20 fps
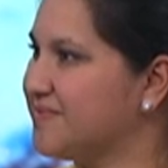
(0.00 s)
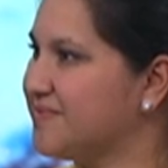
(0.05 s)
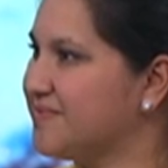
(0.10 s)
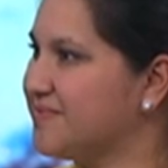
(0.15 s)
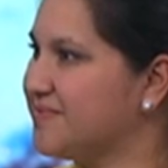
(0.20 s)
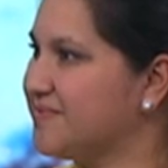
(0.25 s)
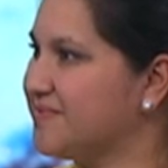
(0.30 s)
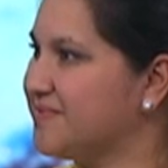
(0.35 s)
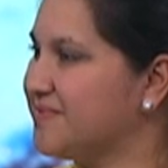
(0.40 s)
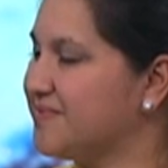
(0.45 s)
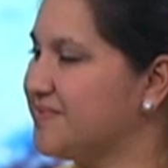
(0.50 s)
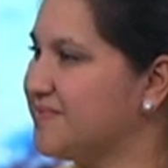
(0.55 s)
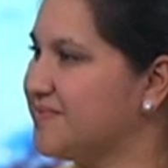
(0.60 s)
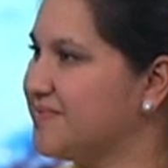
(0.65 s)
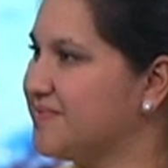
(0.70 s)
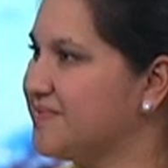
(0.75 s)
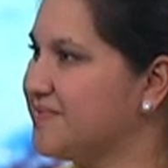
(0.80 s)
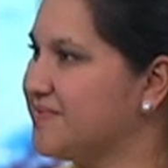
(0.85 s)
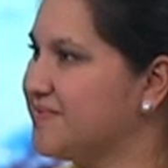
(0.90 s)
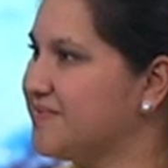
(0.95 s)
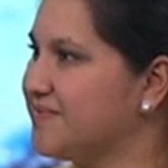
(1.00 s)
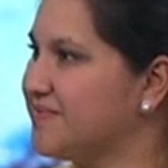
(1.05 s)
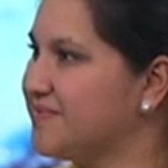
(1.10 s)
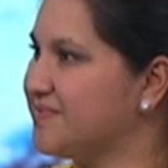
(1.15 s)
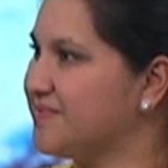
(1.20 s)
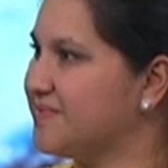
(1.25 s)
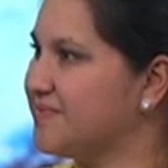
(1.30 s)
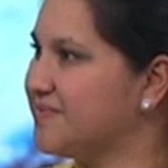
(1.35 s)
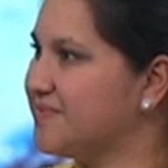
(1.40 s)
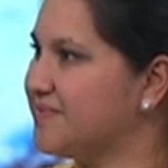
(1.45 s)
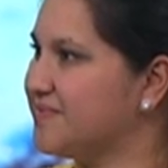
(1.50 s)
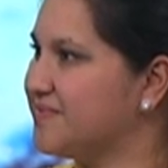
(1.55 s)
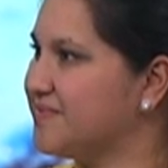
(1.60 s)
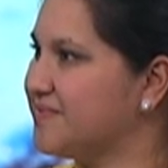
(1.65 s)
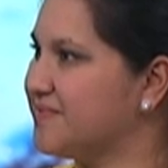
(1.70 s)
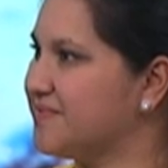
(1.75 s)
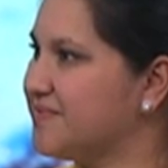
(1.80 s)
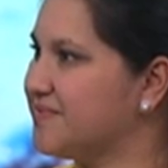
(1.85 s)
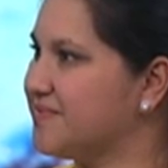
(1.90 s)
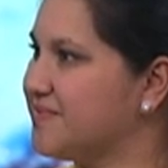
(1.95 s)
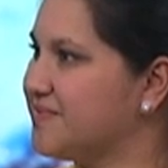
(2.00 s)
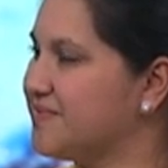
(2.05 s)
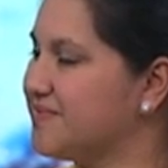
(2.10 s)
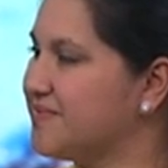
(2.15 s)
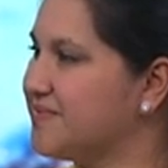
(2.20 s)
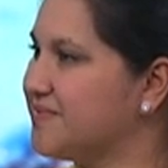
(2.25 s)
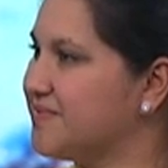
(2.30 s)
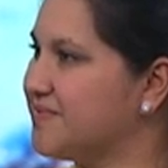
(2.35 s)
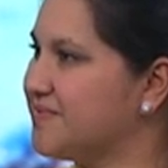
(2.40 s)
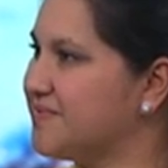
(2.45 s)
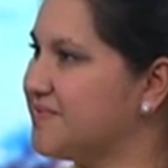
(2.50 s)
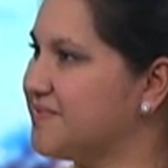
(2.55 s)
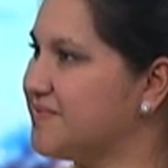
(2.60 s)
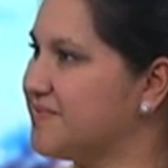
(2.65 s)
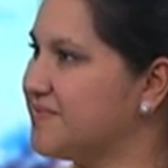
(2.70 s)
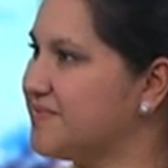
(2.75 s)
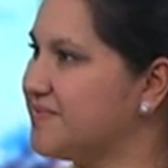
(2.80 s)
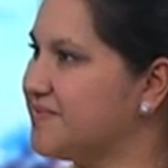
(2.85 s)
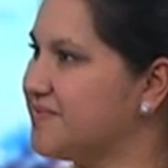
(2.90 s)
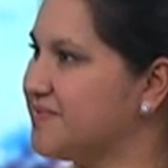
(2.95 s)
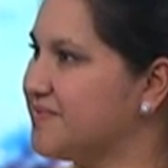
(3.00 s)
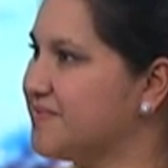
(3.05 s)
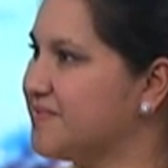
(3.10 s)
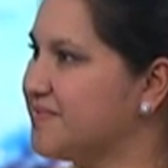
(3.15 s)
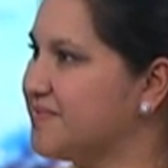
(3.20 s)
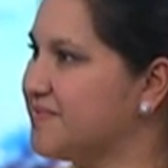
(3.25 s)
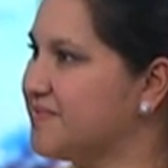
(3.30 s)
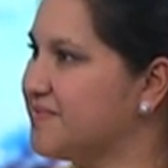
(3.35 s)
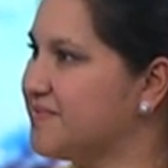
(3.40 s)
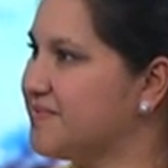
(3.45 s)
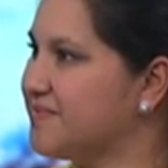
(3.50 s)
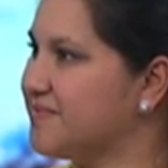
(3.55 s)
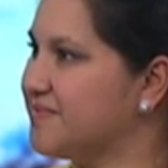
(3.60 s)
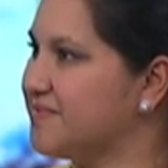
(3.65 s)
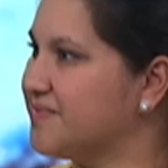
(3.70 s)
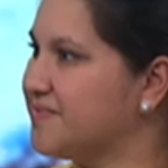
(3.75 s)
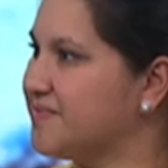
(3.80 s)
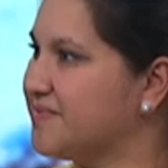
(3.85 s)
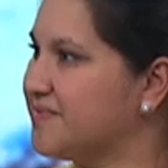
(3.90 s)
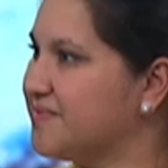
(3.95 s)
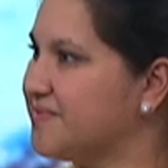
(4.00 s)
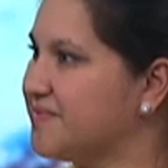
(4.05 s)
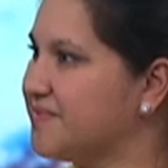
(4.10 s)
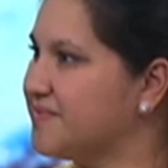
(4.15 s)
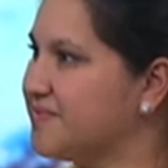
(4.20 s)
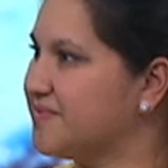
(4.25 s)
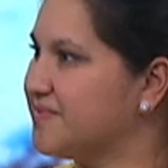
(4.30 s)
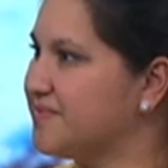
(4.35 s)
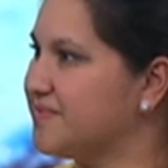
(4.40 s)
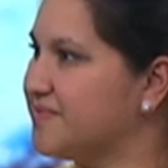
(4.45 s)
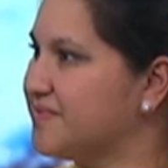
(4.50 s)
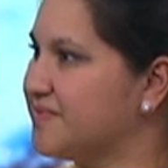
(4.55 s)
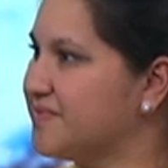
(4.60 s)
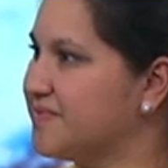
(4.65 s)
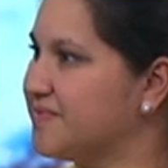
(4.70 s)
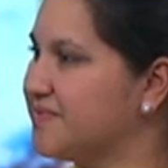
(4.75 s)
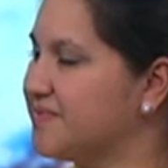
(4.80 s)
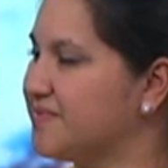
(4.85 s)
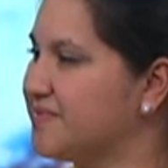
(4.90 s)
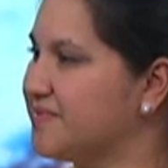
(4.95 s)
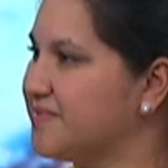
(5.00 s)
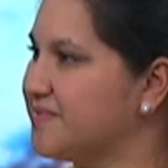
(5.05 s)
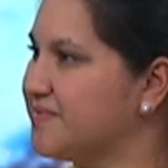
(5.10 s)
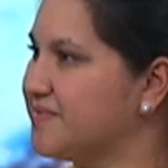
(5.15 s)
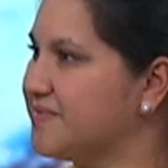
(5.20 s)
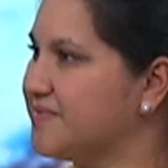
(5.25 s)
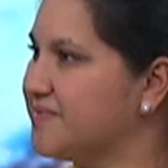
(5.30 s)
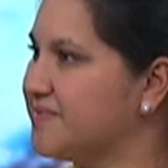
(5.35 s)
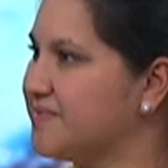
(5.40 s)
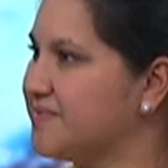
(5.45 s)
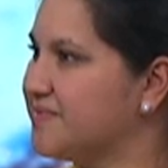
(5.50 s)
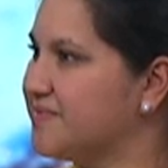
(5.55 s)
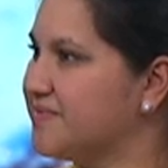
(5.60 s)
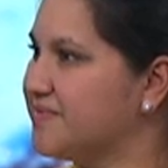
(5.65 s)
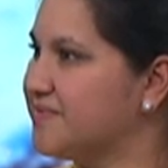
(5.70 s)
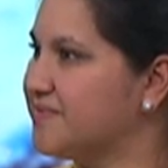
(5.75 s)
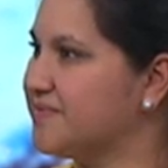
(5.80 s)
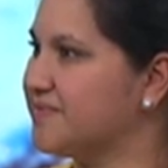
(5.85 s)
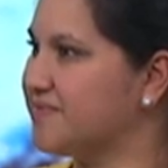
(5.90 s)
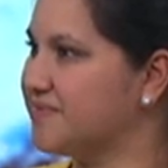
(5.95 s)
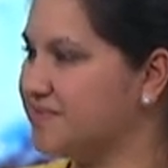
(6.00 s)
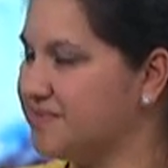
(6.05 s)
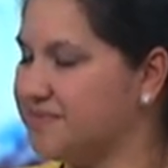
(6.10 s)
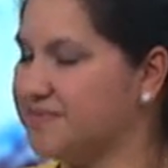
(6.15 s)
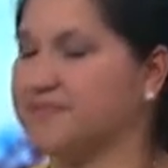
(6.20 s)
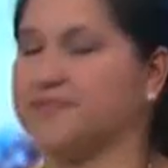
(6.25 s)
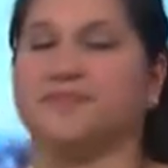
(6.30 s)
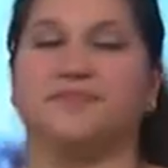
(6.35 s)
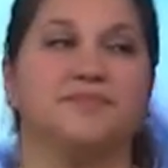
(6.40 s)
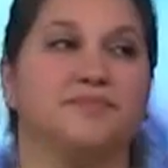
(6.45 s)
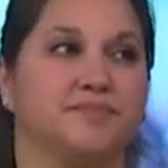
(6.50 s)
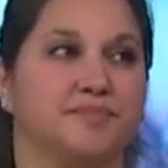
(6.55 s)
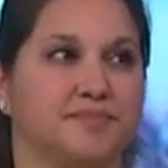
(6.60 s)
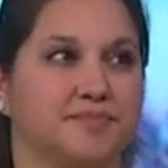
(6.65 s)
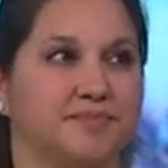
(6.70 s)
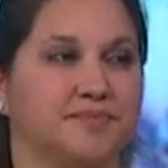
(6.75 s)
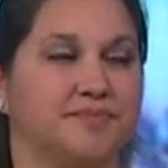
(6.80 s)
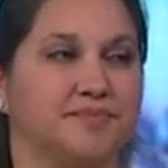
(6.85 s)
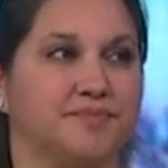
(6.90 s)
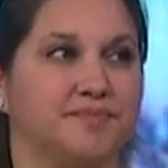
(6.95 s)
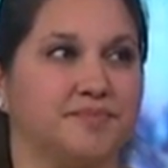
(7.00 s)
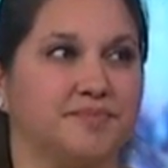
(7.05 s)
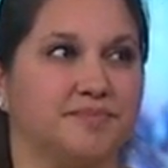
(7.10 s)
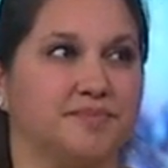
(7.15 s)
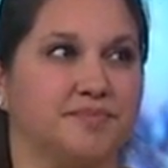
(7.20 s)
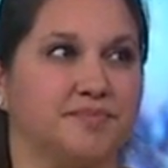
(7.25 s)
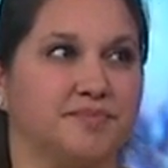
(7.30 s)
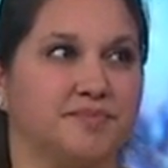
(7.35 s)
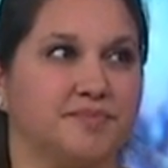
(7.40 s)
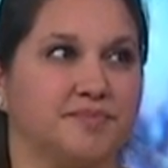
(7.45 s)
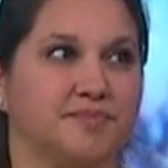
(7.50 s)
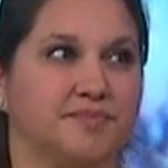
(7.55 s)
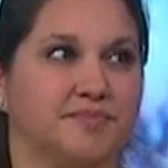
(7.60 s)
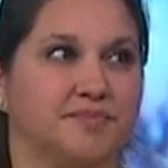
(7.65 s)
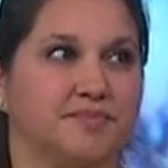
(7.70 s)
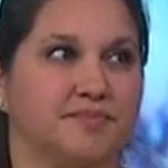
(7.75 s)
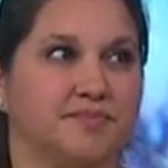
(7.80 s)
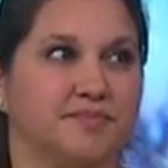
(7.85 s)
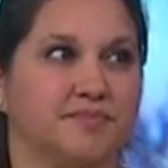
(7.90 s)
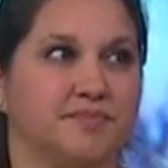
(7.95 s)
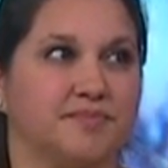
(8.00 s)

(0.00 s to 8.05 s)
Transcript: (not speaking)